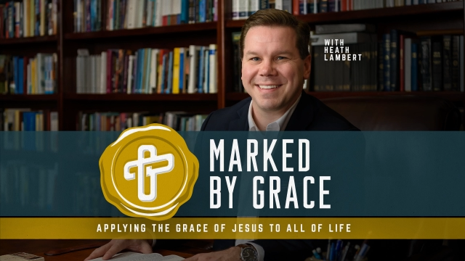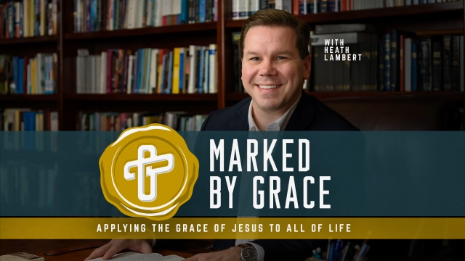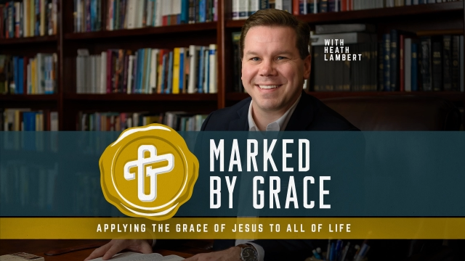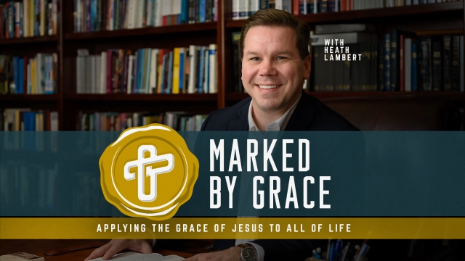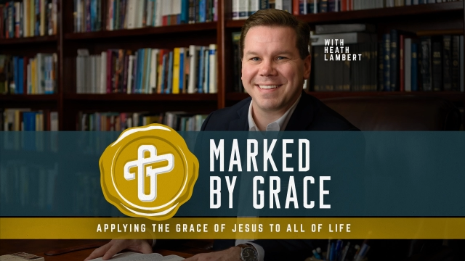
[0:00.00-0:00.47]

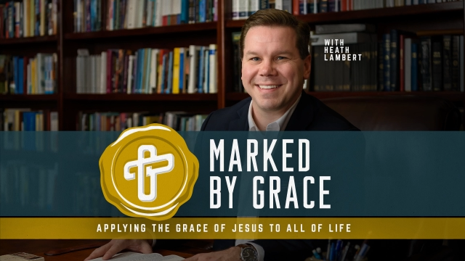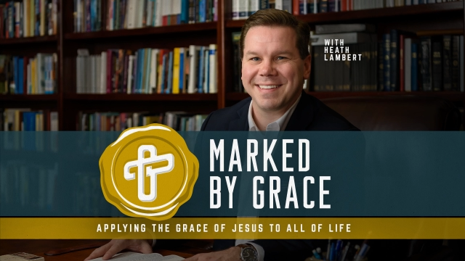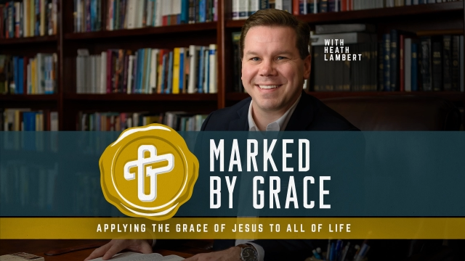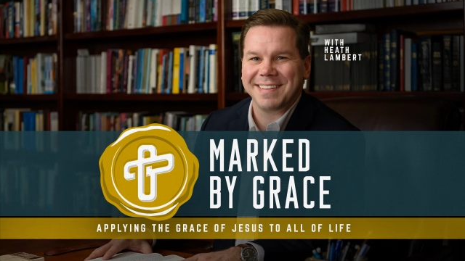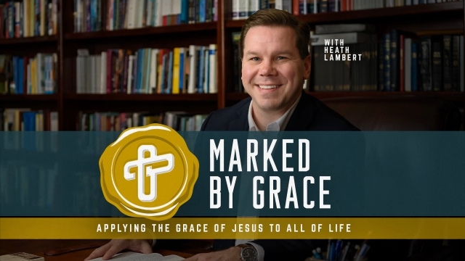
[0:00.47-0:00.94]

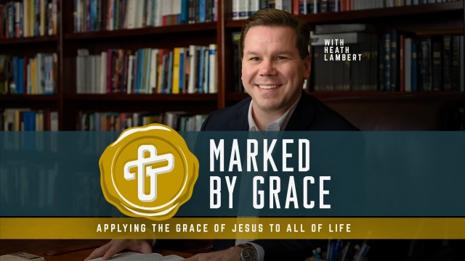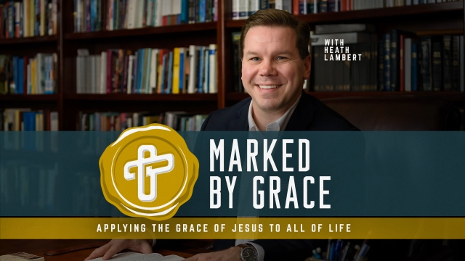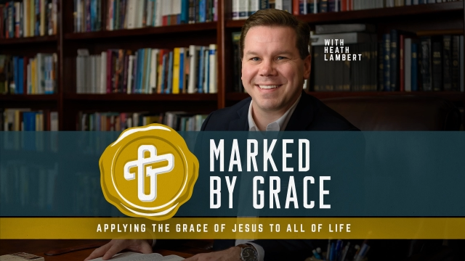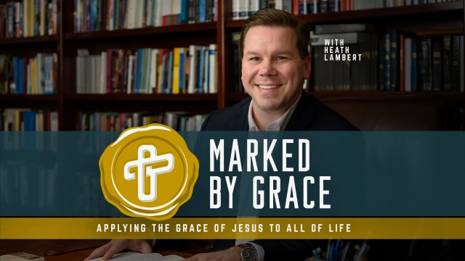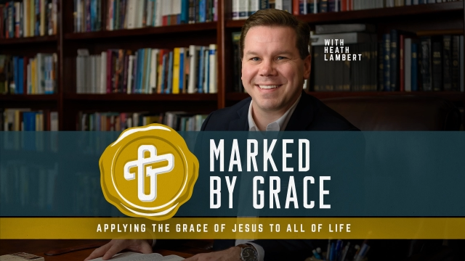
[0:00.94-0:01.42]

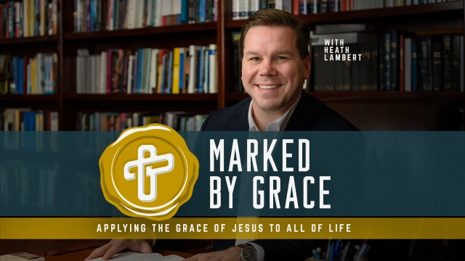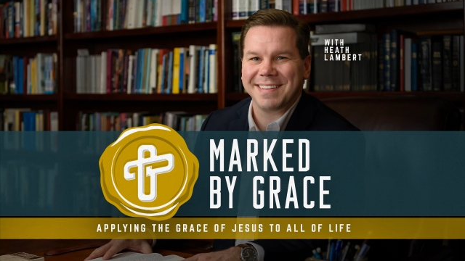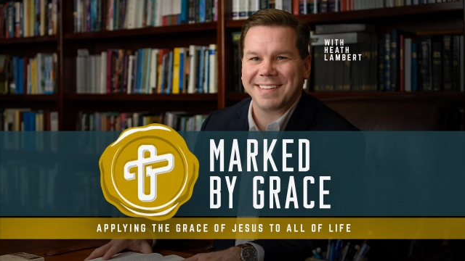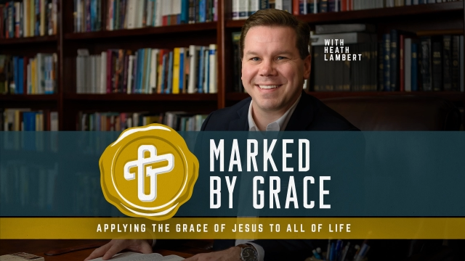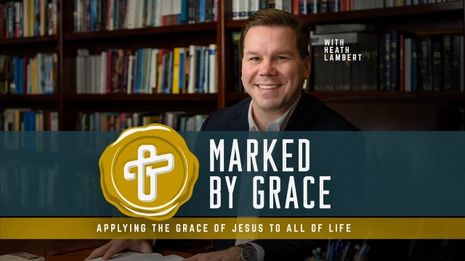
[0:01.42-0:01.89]

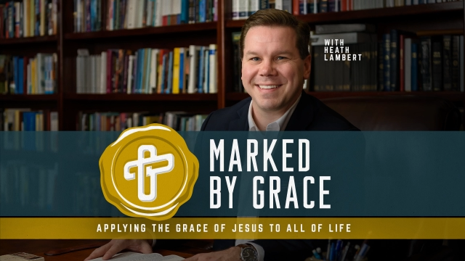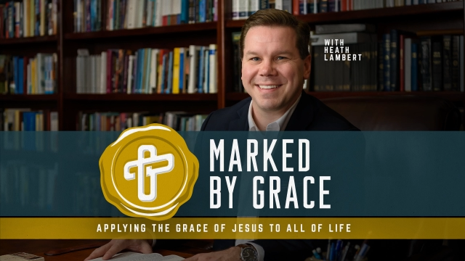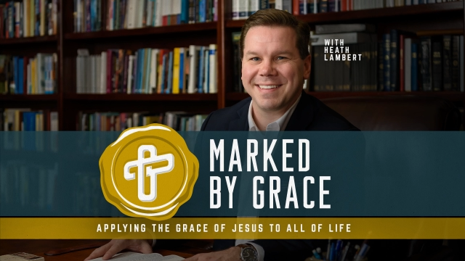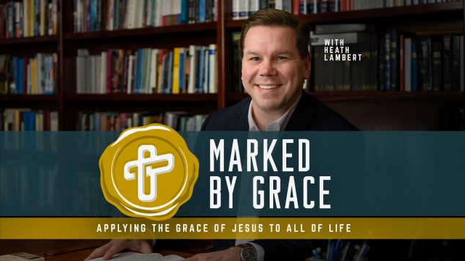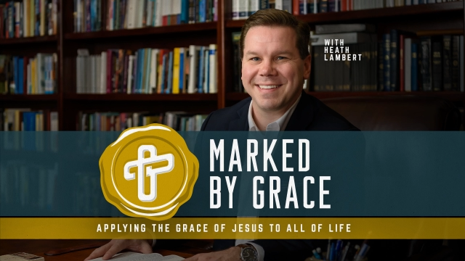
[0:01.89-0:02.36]

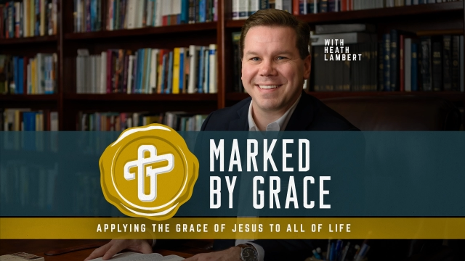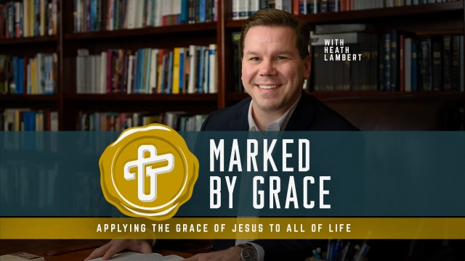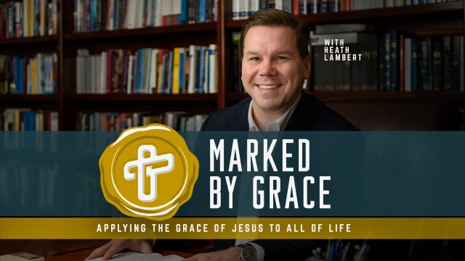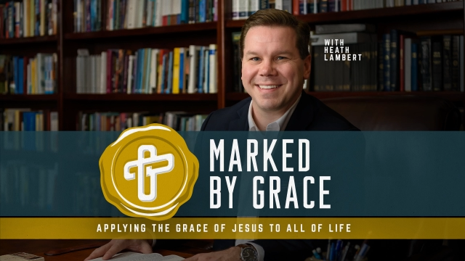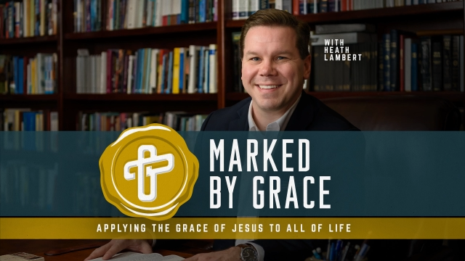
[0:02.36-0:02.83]

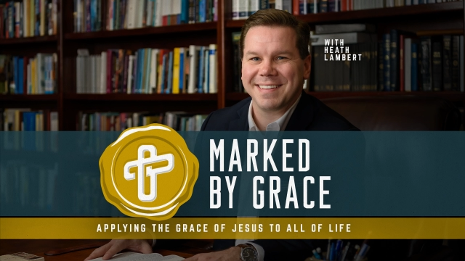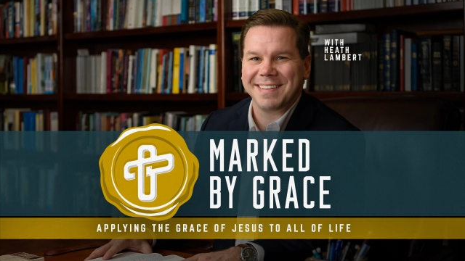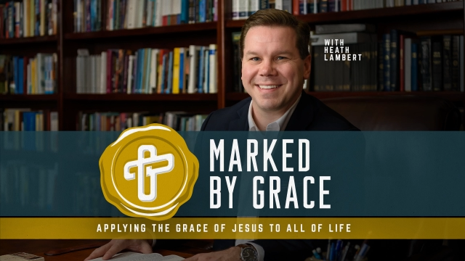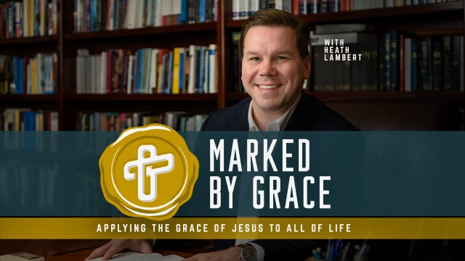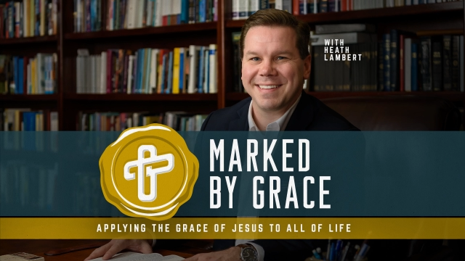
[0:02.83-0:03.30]

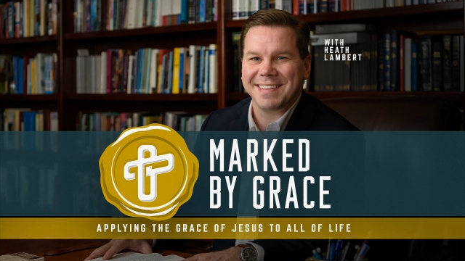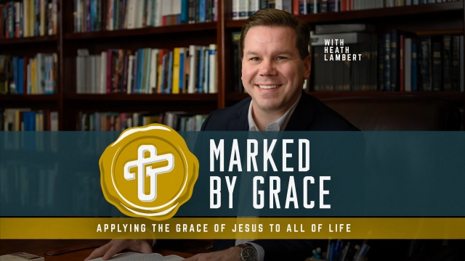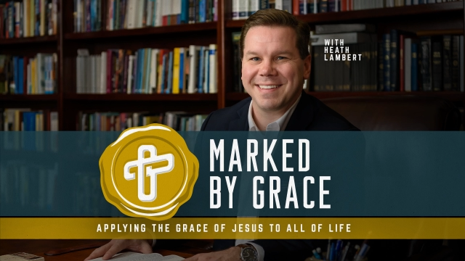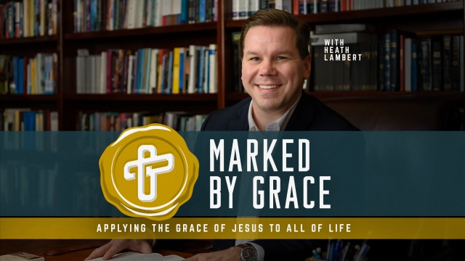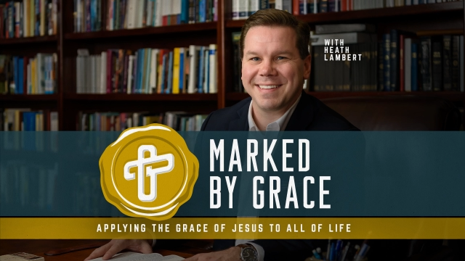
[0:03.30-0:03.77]

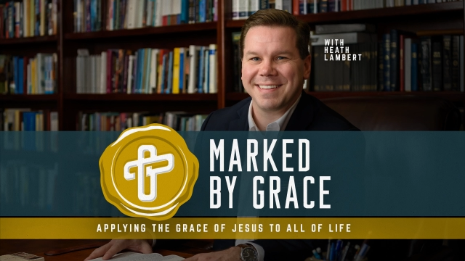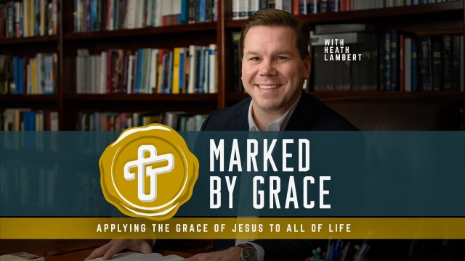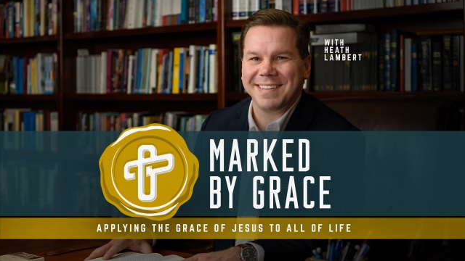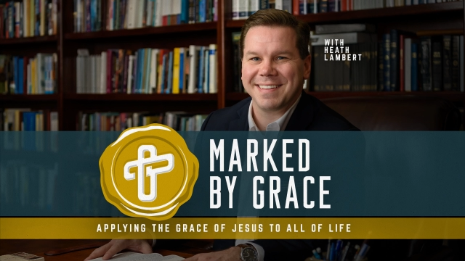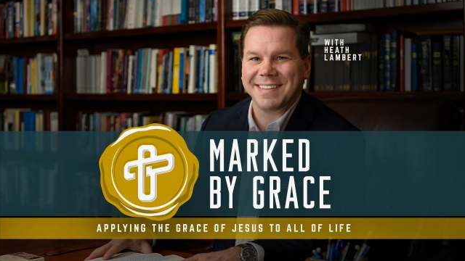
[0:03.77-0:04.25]

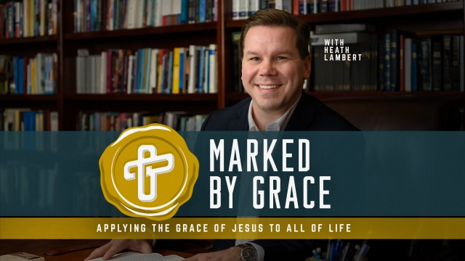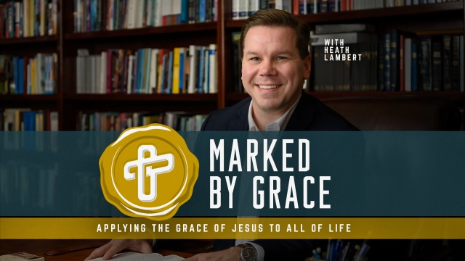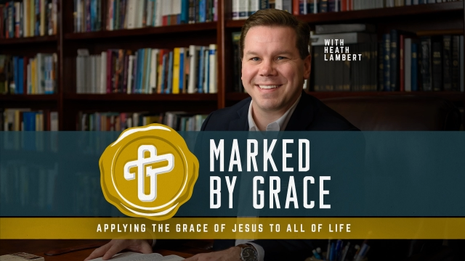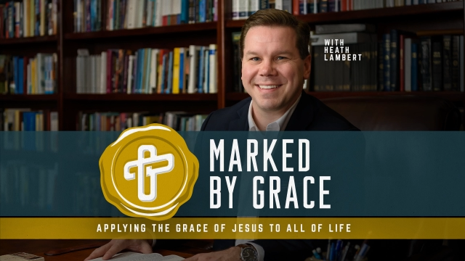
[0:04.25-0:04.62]
This is a still picture; no speech is visible.